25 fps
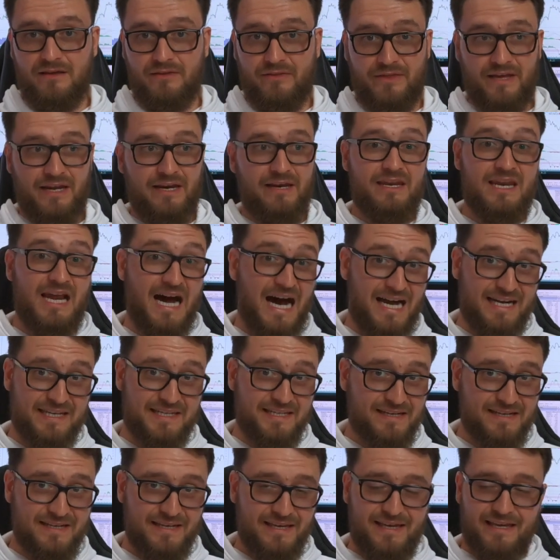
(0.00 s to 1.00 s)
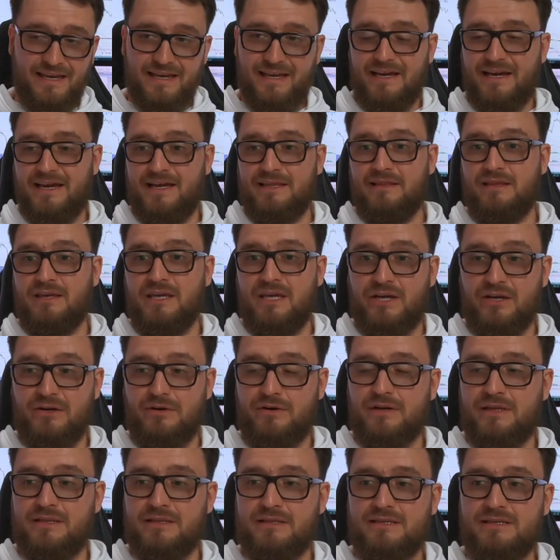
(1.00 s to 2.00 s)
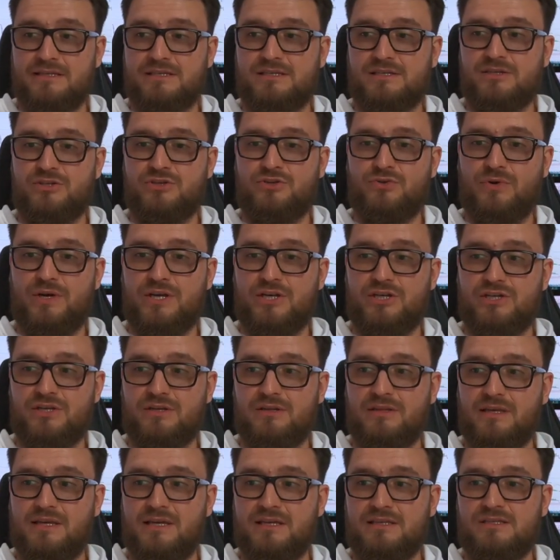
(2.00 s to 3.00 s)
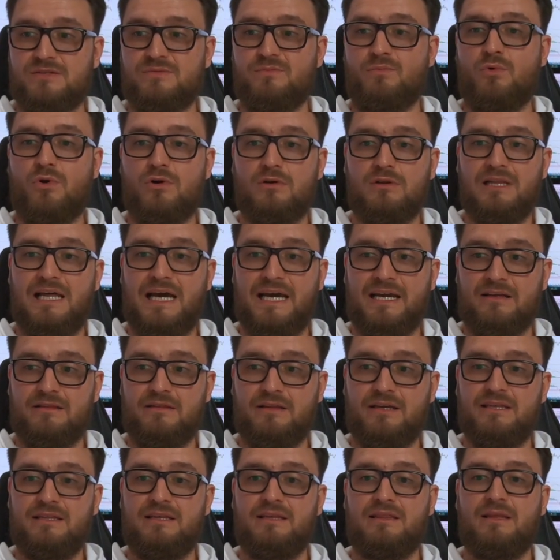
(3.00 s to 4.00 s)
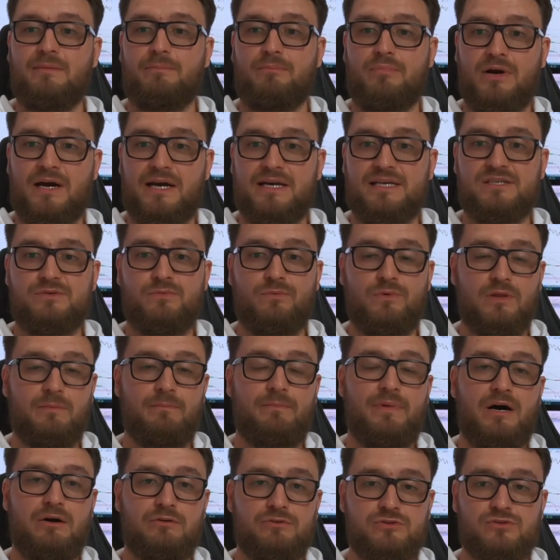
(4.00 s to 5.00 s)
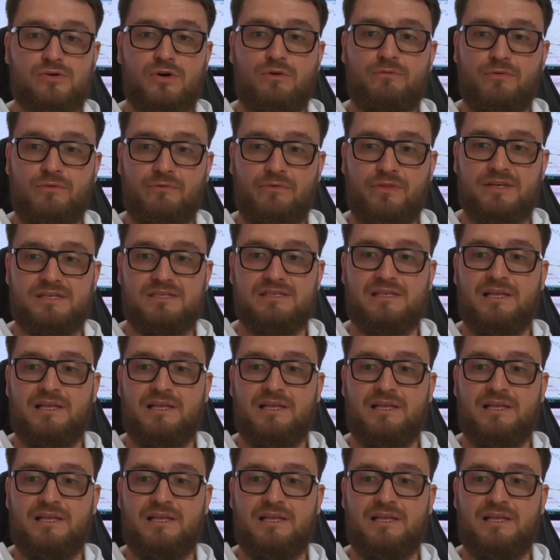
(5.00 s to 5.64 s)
than not? And here in this situation, it's more likely than the price will bounce off of this